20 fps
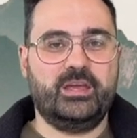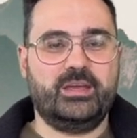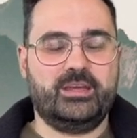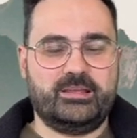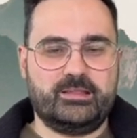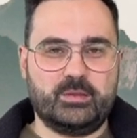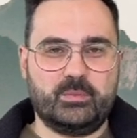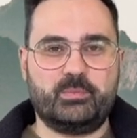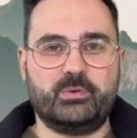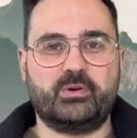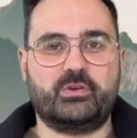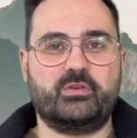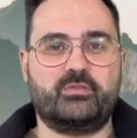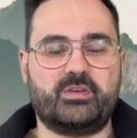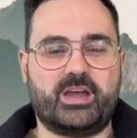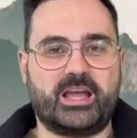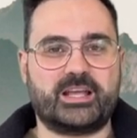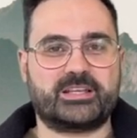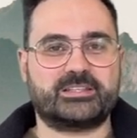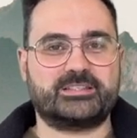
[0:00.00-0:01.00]
in the book of
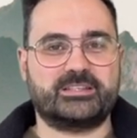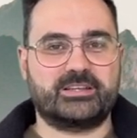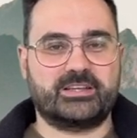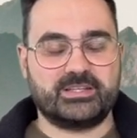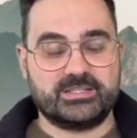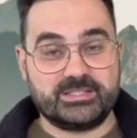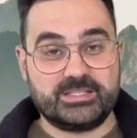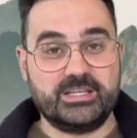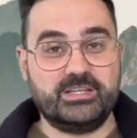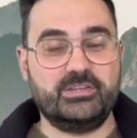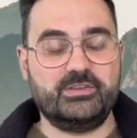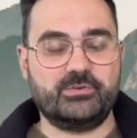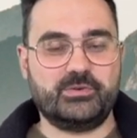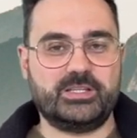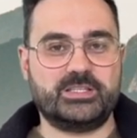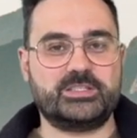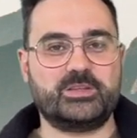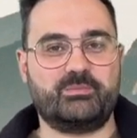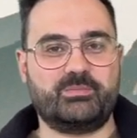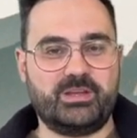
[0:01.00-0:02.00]
Acts and continuing
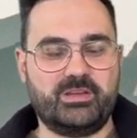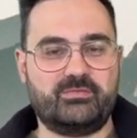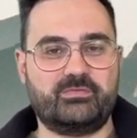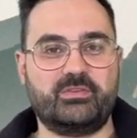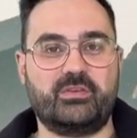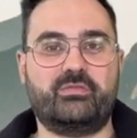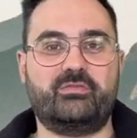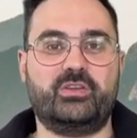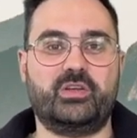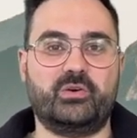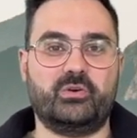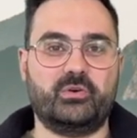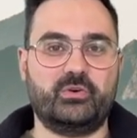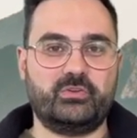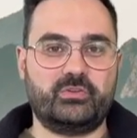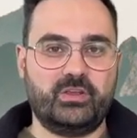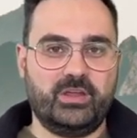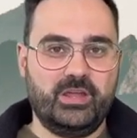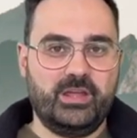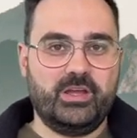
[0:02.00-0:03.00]
to be fulfilled
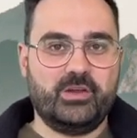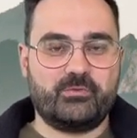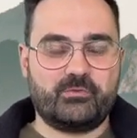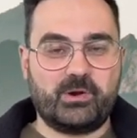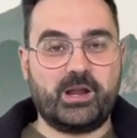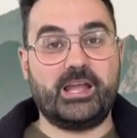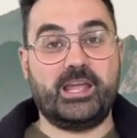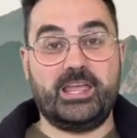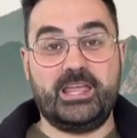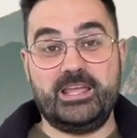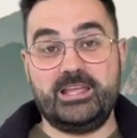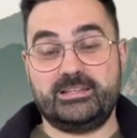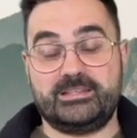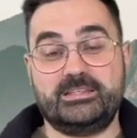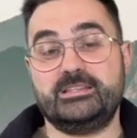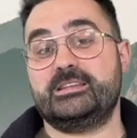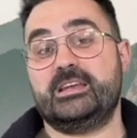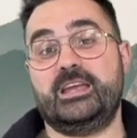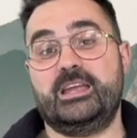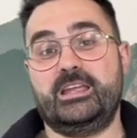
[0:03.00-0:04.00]
right here
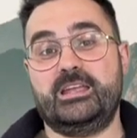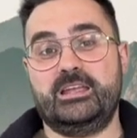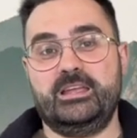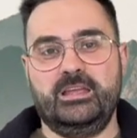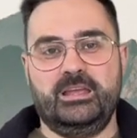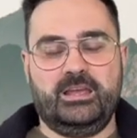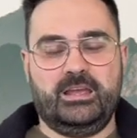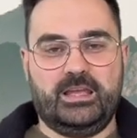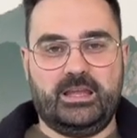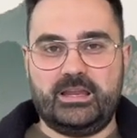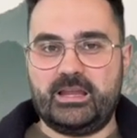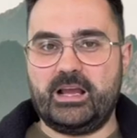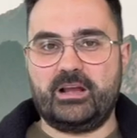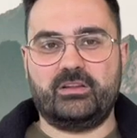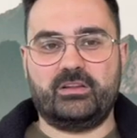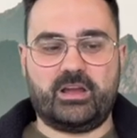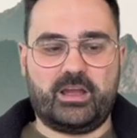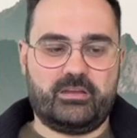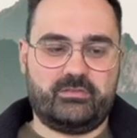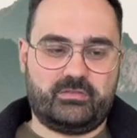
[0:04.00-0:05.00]
today in our
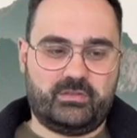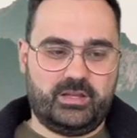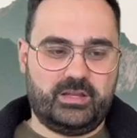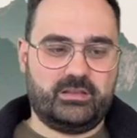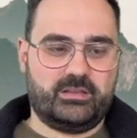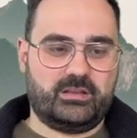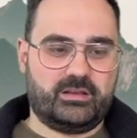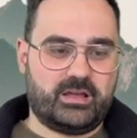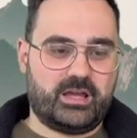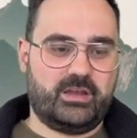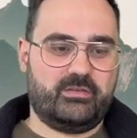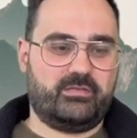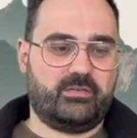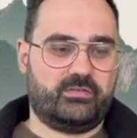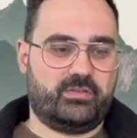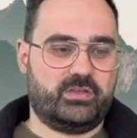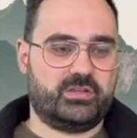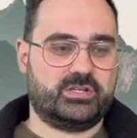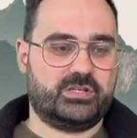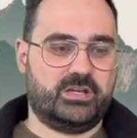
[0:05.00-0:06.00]
lives and in the life of the
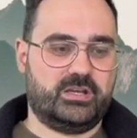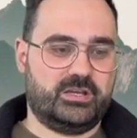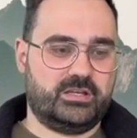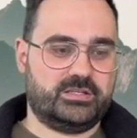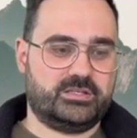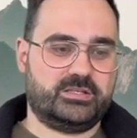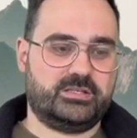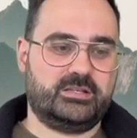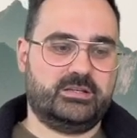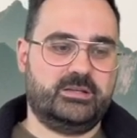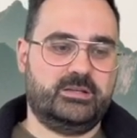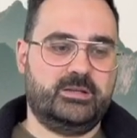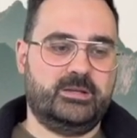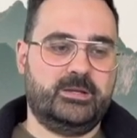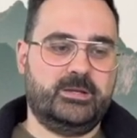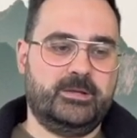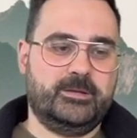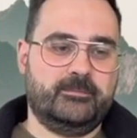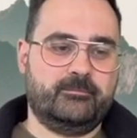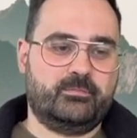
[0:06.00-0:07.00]
church.
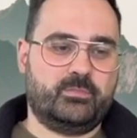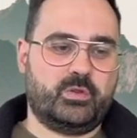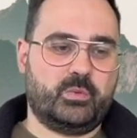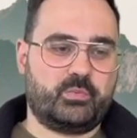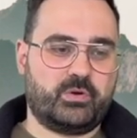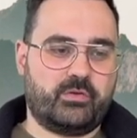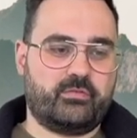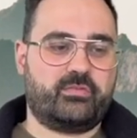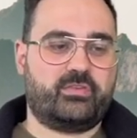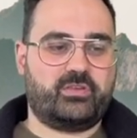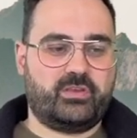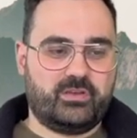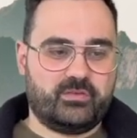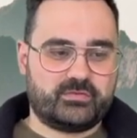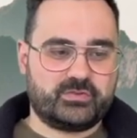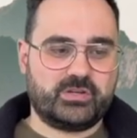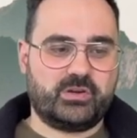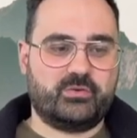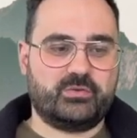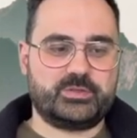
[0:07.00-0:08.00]
The prophecy of
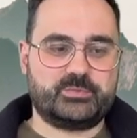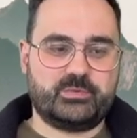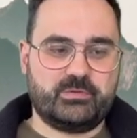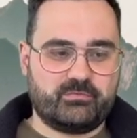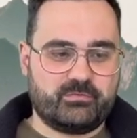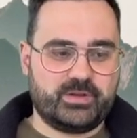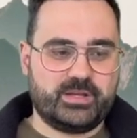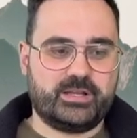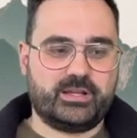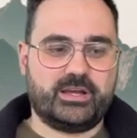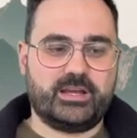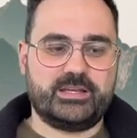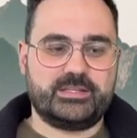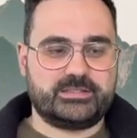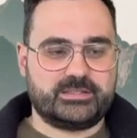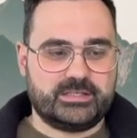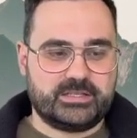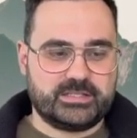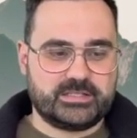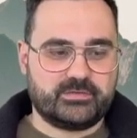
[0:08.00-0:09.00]
Joel has been realized
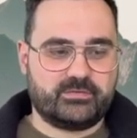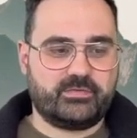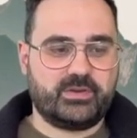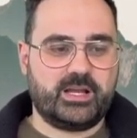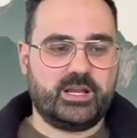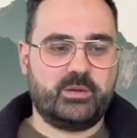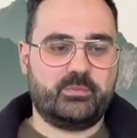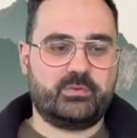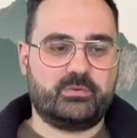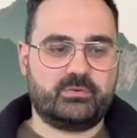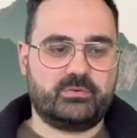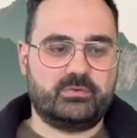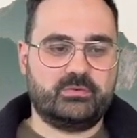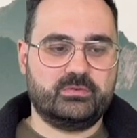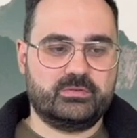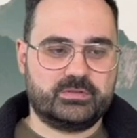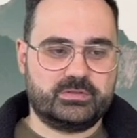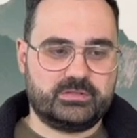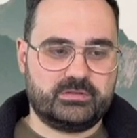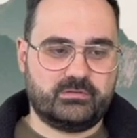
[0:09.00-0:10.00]
and is available
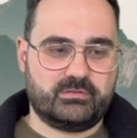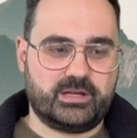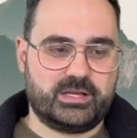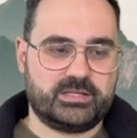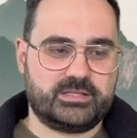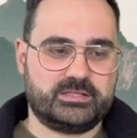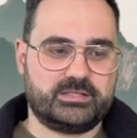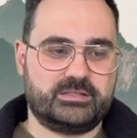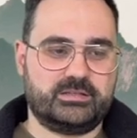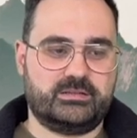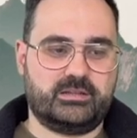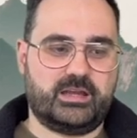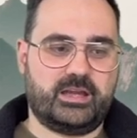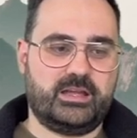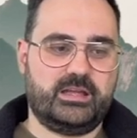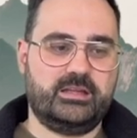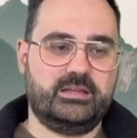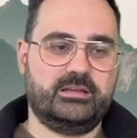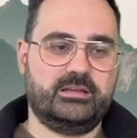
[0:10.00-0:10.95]
to us today.